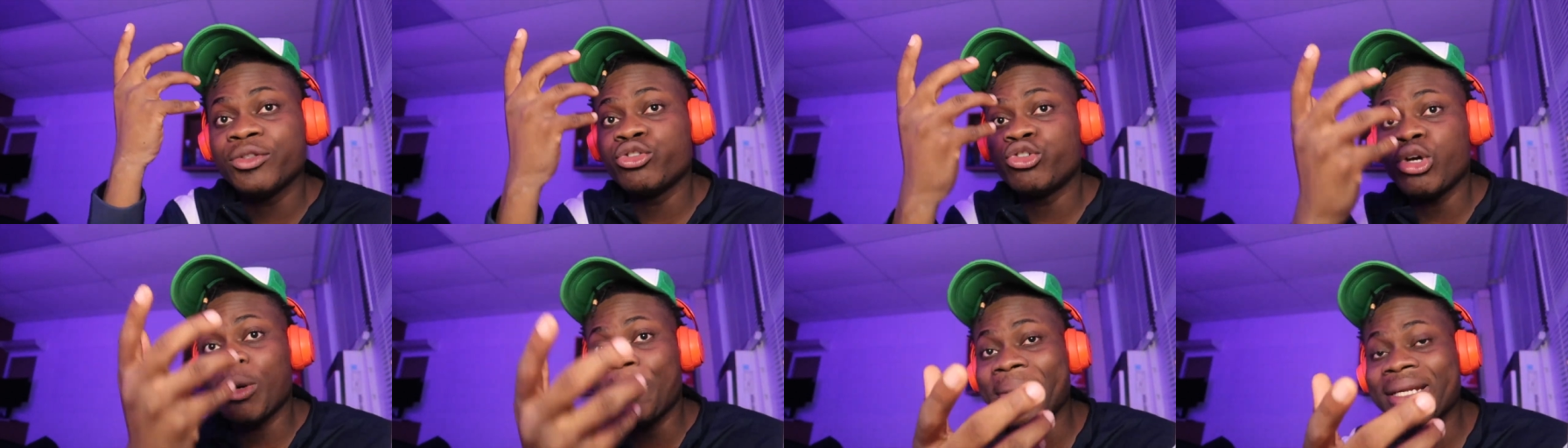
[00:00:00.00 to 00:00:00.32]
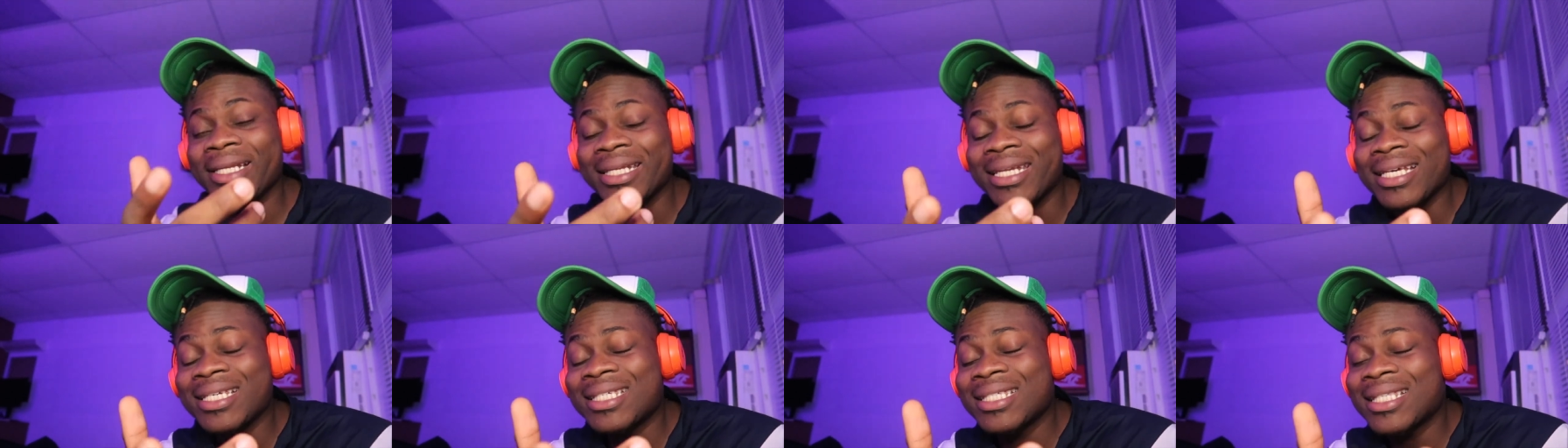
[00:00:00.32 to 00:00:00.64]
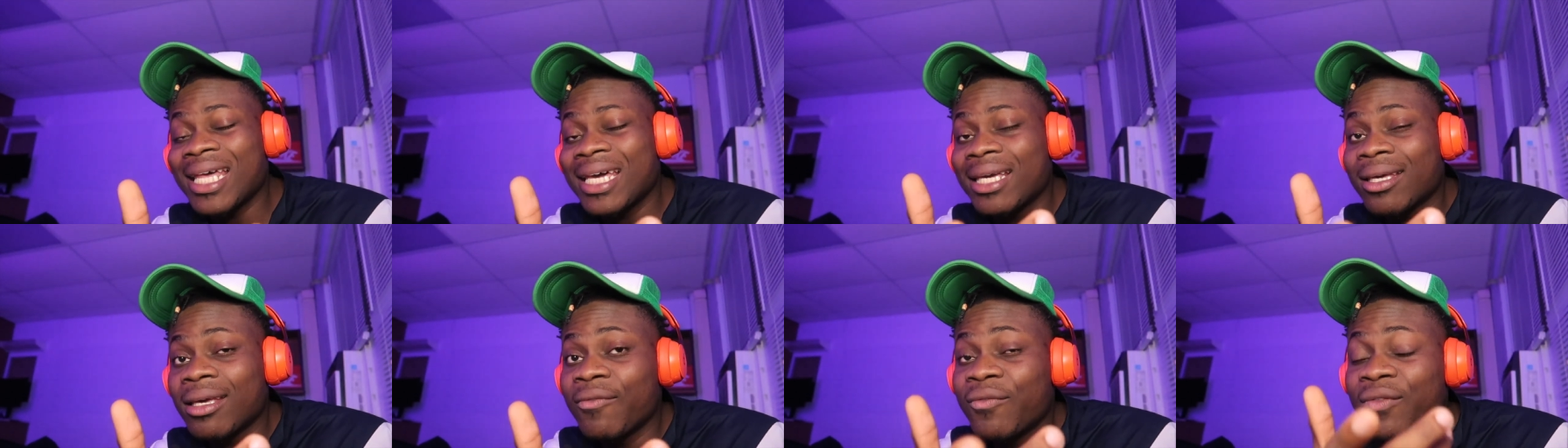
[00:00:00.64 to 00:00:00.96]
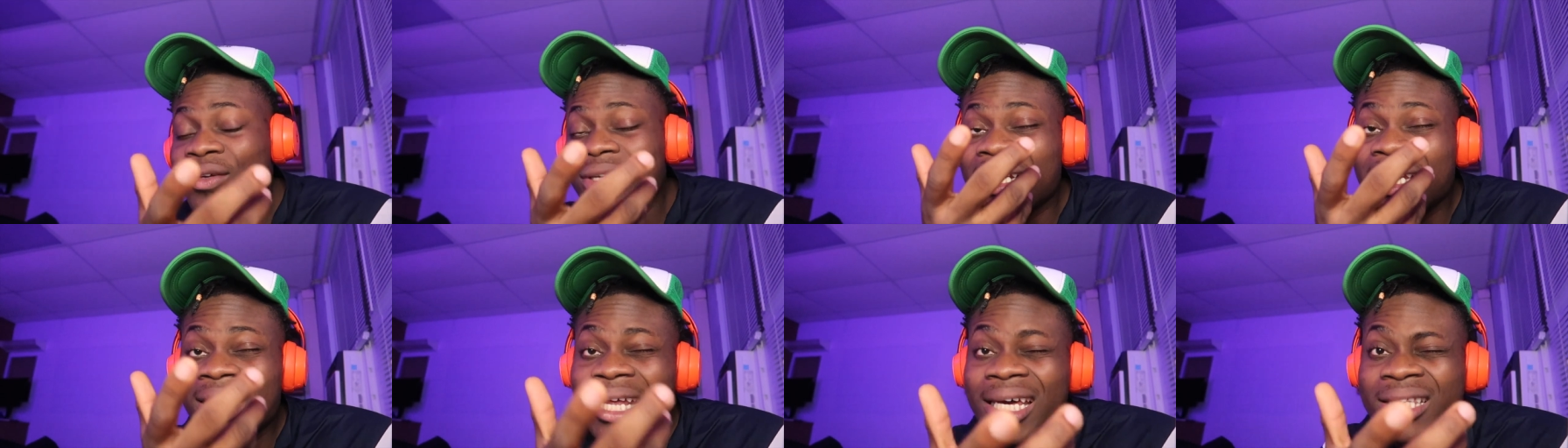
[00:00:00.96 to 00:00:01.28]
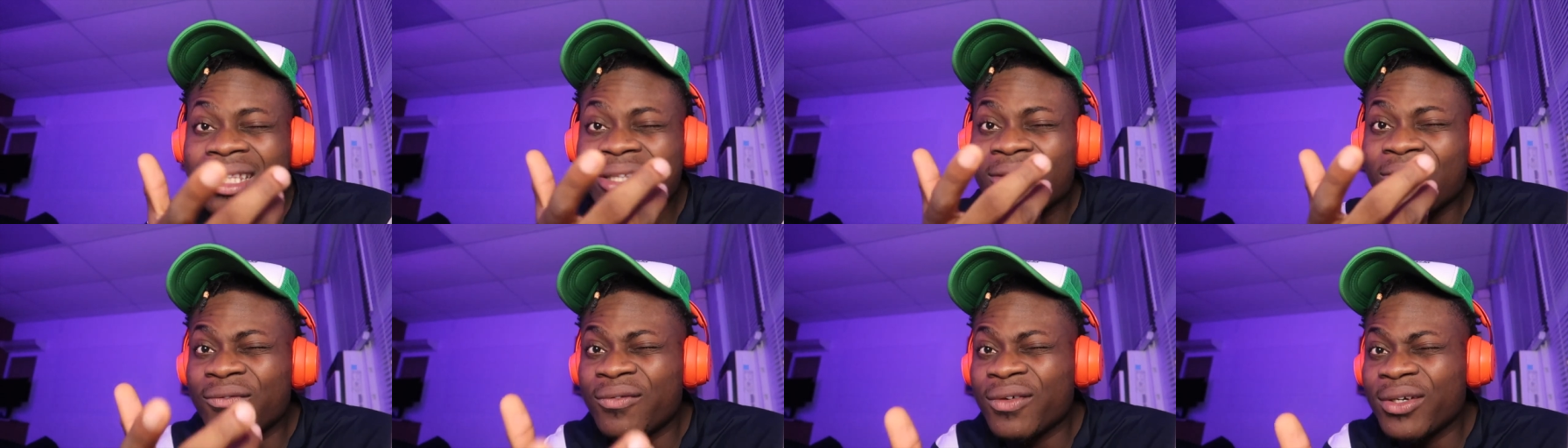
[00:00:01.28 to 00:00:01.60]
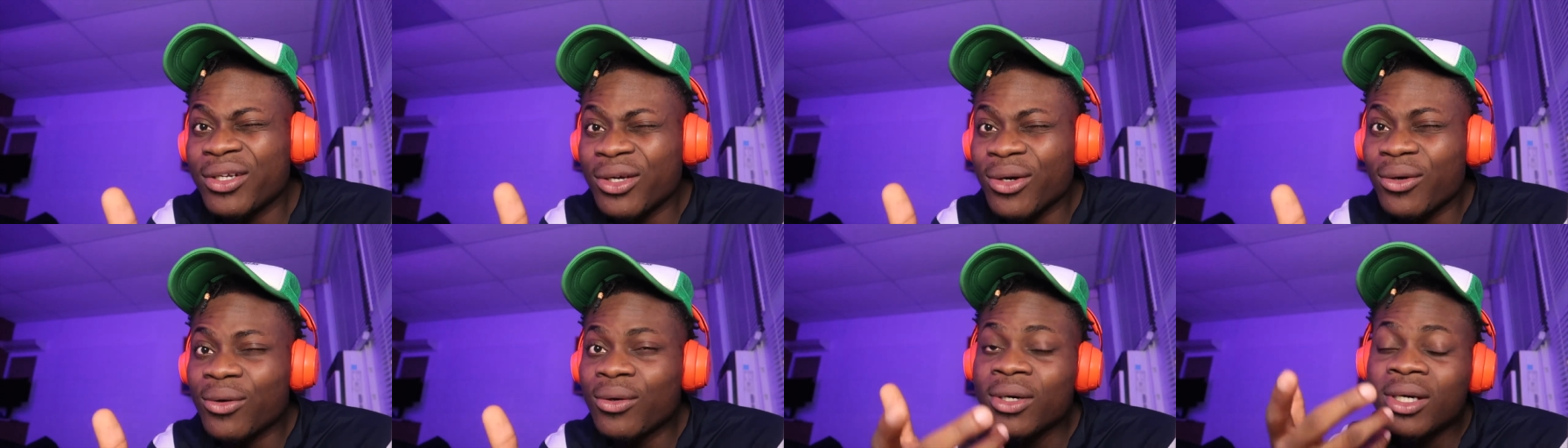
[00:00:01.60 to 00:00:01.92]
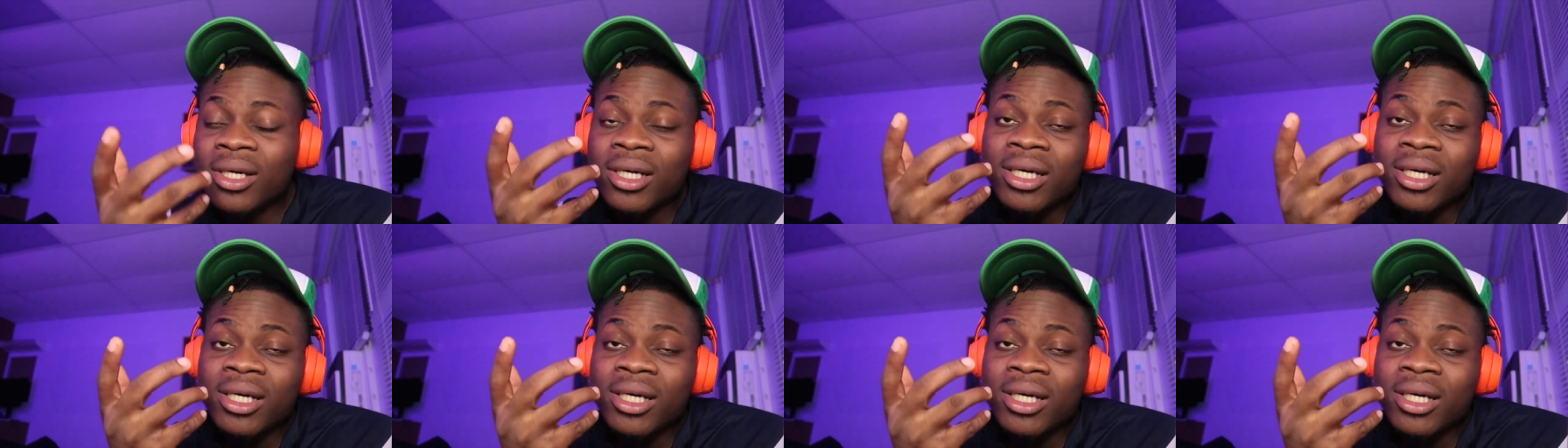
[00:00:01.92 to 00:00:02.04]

Drop a dislike if you didn't like the video.